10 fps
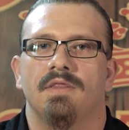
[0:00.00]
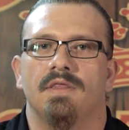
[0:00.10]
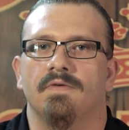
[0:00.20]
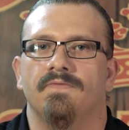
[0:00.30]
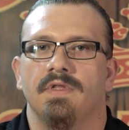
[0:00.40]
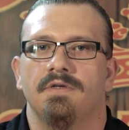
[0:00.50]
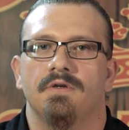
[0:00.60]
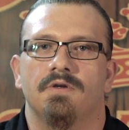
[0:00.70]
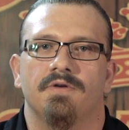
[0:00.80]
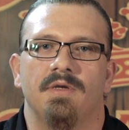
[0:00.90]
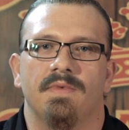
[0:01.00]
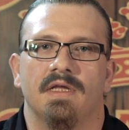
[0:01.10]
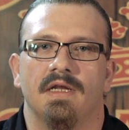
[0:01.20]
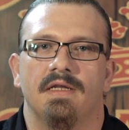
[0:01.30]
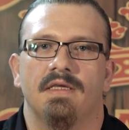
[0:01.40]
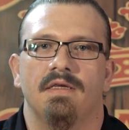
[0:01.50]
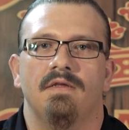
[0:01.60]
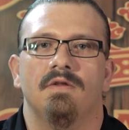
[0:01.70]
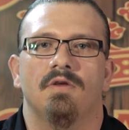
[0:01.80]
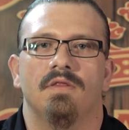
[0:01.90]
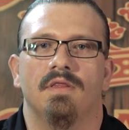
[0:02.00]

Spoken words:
the Vinegar Cream Connecticut,